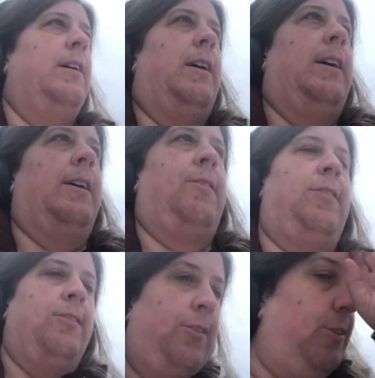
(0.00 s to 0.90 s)
uh,
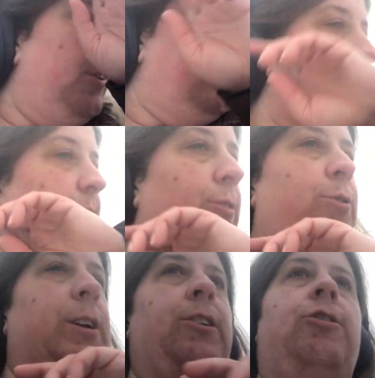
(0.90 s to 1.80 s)
since
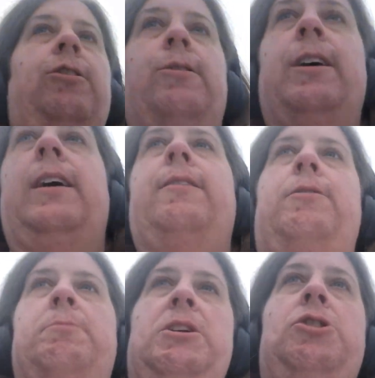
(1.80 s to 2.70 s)
2022, and I
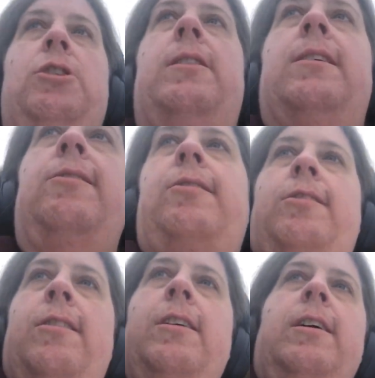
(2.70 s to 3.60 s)
haven't mentioned
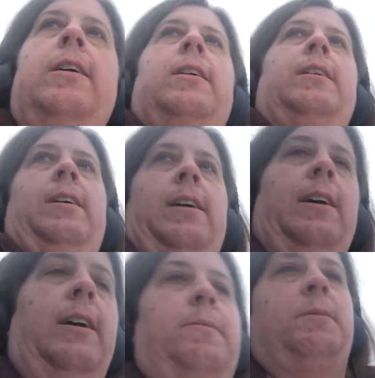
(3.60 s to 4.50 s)
this,
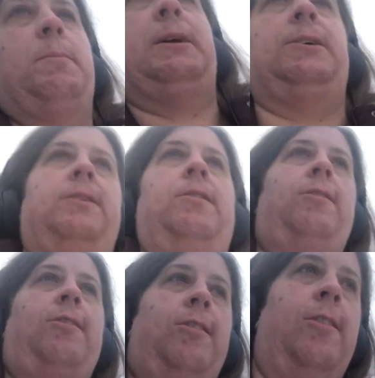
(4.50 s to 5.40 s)
um, my
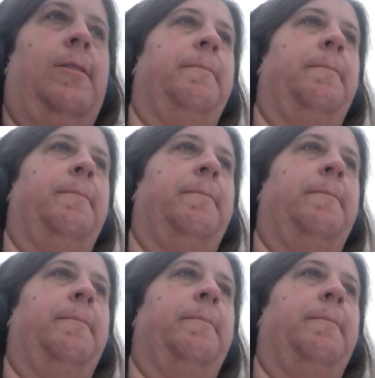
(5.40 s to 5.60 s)
parents